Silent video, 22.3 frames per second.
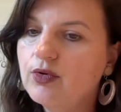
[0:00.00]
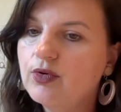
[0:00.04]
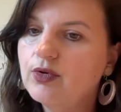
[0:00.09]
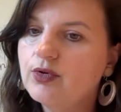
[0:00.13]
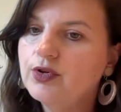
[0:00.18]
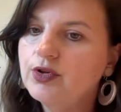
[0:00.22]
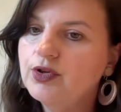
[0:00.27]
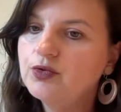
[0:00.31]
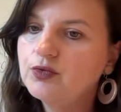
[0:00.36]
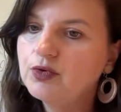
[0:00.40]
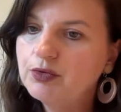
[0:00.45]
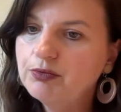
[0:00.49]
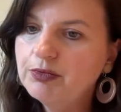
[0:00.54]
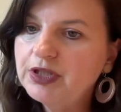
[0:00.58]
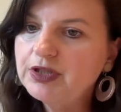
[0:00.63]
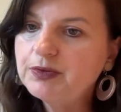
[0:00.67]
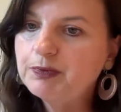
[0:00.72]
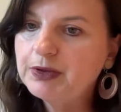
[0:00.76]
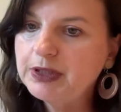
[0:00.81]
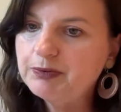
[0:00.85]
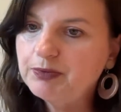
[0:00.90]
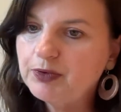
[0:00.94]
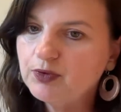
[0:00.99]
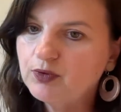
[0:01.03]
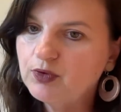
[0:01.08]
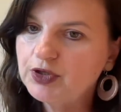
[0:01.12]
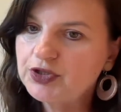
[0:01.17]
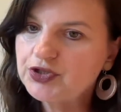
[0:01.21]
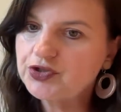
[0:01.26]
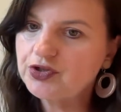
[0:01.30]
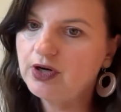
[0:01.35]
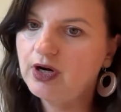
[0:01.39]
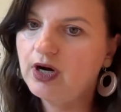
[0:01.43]
you will meet people
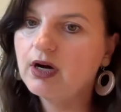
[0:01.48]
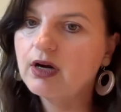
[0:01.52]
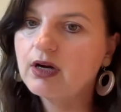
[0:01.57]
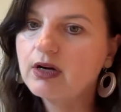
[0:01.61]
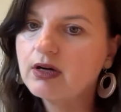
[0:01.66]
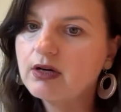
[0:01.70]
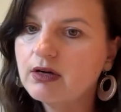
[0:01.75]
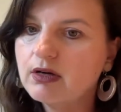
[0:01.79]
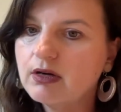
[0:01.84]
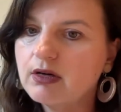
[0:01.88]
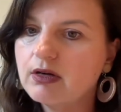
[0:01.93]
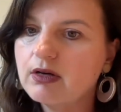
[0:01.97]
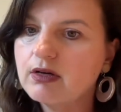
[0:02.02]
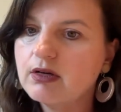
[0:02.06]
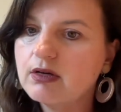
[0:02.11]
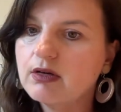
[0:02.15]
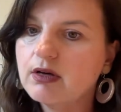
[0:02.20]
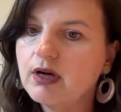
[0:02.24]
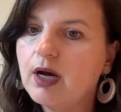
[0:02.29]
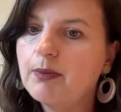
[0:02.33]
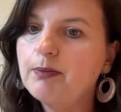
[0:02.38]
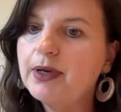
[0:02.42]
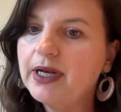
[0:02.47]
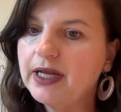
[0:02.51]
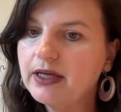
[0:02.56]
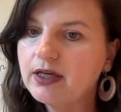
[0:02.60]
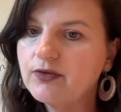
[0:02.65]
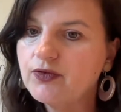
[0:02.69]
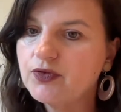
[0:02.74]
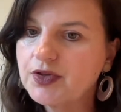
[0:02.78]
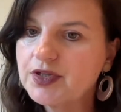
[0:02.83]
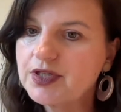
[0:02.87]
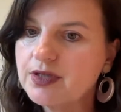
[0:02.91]
which are applying
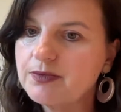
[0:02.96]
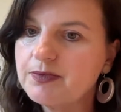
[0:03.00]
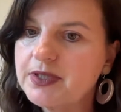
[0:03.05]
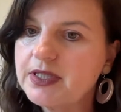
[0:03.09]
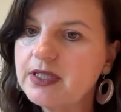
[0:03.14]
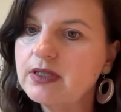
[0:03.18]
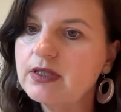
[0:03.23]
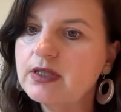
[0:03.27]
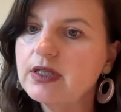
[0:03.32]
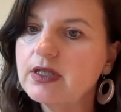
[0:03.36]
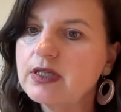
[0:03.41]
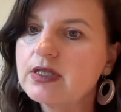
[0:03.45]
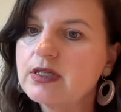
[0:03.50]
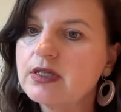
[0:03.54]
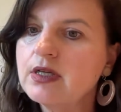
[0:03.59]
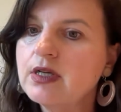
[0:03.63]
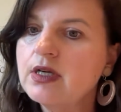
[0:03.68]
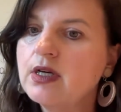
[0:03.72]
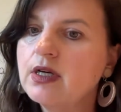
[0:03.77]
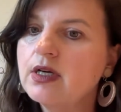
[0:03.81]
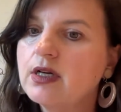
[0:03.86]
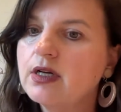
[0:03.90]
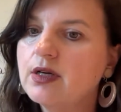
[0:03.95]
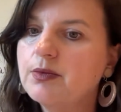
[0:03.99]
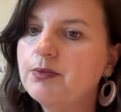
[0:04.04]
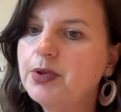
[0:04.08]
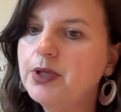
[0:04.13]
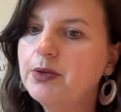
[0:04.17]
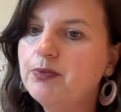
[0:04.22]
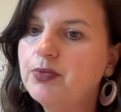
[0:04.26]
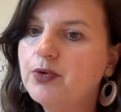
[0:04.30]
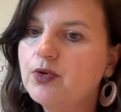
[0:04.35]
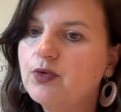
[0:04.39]
for subsidies,
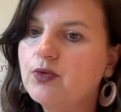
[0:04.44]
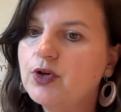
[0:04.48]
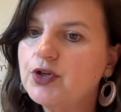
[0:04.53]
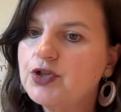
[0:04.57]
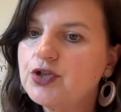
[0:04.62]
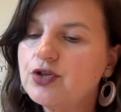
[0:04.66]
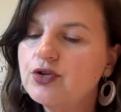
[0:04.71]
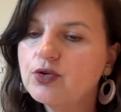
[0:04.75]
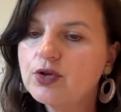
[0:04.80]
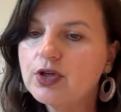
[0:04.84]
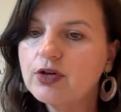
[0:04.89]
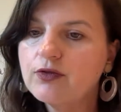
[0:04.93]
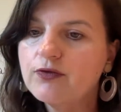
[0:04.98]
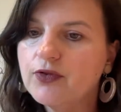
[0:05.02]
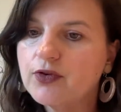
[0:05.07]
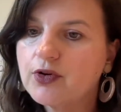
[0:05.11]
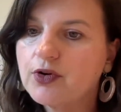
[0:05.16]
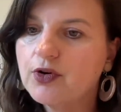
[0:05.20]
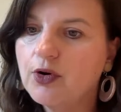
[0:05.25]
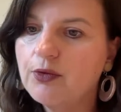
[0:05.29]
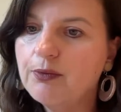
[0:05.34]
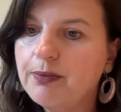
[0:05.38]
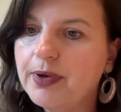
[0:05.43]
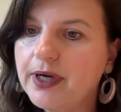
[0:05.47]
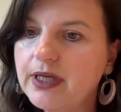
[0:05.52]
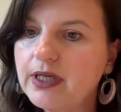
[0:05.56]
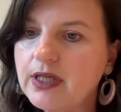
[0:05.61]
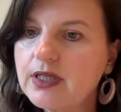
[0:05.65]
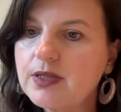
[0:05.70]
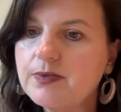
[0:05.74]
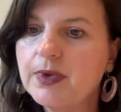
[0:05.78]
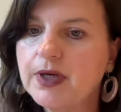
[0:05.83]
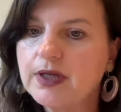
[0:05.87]
people which looking for
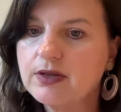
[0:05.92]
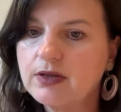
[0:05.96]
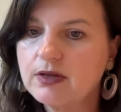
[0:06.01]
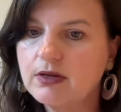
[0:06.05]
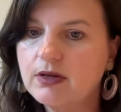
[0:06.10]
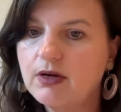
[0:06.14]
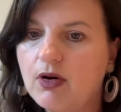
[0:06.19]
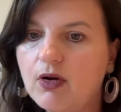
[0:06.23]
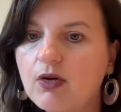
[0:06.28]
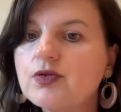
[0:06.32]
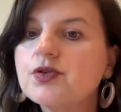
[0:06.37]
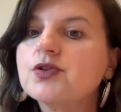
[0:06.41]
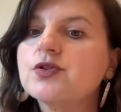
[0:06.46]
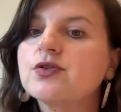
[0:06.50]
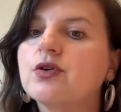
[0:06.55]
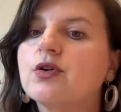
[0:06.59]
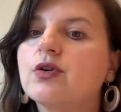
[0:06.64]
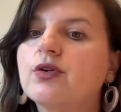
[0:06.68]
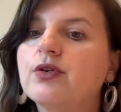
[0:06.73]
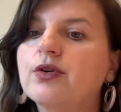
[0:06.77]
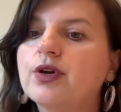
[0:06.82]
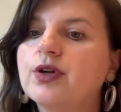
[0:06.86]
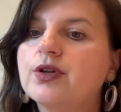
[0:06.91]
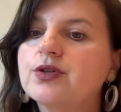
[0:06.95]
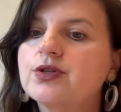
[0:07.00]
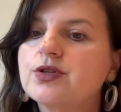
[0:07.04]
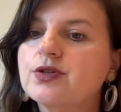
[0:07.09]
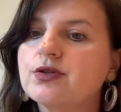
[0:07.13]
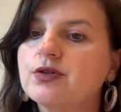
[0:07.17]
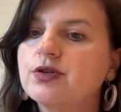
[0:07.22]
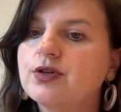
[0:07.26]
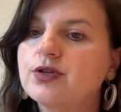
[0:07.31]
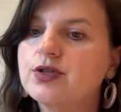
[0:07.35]
companies, but also
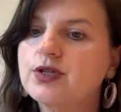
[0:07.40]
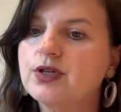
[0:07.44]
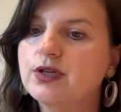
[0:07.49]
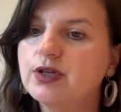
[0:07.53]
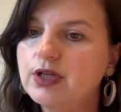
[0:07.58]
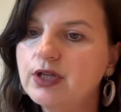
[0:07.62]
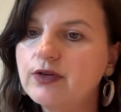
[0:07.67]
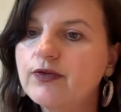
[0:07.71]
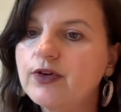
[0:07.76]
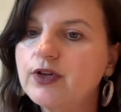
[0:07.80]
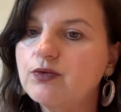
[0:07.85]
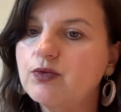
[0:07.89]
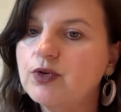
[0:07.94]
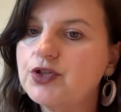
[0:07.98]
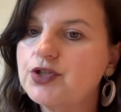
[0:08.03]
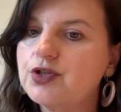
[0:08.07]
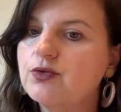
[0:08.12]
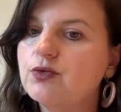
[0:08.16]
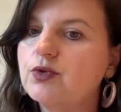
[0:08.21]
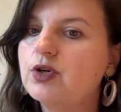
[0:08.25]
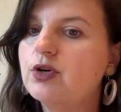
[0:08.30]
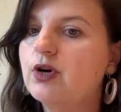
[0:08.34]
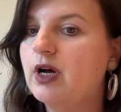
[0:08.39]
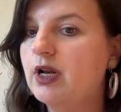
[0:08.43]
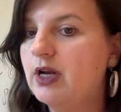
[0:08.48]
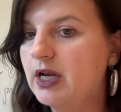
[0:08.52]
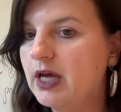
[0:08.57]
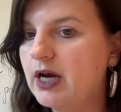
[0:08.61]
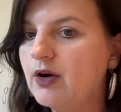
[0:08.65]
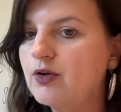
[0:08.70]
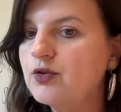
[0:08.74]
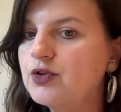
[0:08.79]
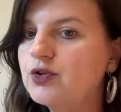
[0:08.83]
it's an event which will
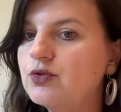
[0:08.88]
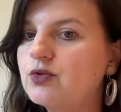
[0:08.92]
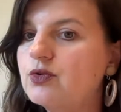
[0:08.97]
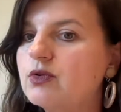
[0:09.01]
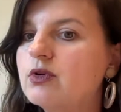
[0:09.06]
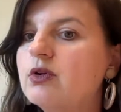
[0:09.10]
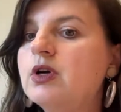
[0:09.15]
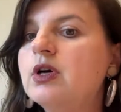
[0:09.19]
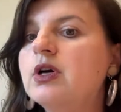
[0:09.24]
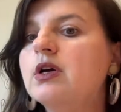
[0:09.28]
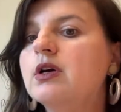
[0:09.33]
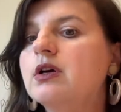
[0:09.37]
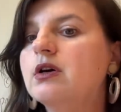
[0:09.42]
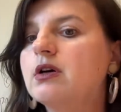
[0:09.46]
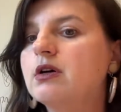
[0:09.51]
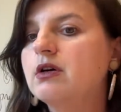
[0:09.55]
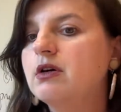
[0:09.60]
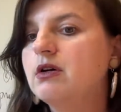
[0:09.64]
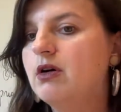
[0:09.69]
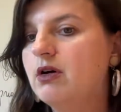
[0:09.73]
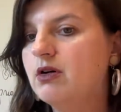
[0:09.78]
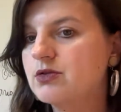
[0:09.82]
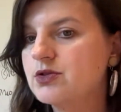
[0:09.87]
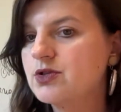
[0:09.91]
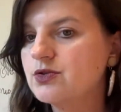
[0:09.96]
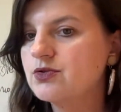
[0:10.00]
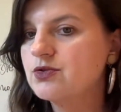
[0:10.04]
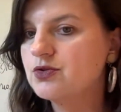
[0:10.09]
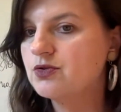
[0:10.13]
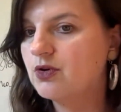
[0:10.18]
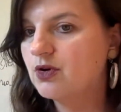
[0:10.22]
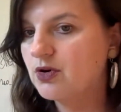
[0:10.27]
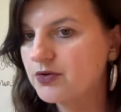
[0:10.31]
allow you also
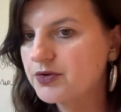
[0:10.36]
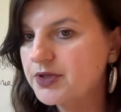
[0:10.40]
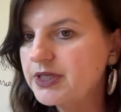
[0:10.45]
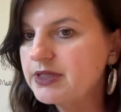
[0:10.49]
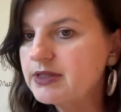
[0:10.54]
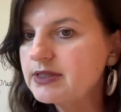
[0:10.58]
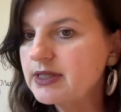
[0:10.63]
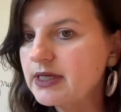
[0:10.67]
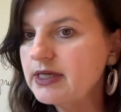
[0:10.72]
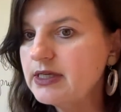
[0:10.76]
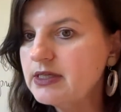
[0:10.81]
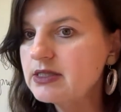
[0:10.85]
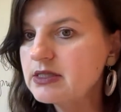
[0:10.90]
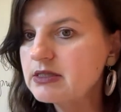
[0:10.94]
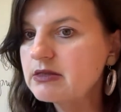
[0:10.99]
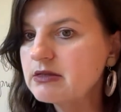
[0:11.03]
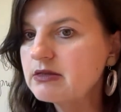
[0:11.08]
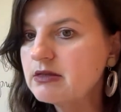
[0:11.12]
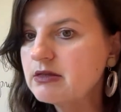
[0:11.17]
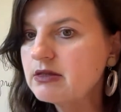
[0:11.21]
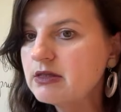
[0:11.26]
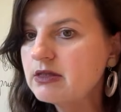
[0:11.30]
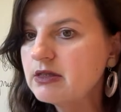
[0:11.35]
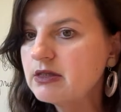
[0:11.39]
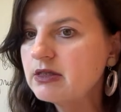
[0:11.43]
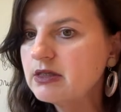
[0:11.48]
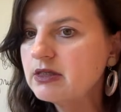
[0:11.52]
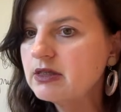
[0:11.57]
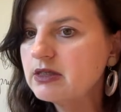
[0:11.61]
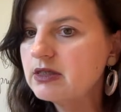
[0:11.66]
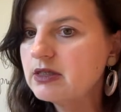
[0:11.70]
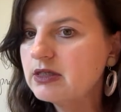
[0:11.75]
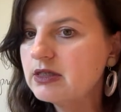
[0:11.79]
to orientate
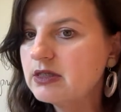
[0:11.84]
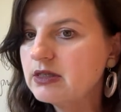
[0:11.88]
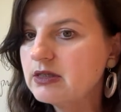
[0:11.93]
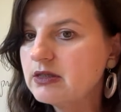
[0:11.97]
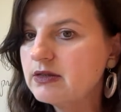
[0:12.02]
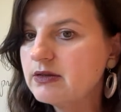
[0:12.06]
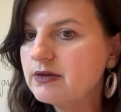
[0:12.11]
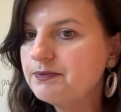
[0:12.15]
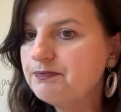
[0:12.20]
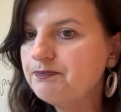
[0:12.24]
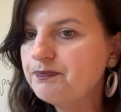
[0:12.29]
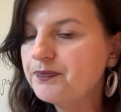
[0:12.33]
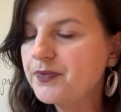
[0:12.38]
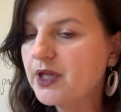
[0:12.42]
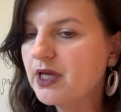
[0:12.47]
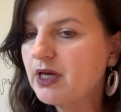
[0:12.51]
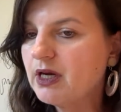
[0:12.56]
and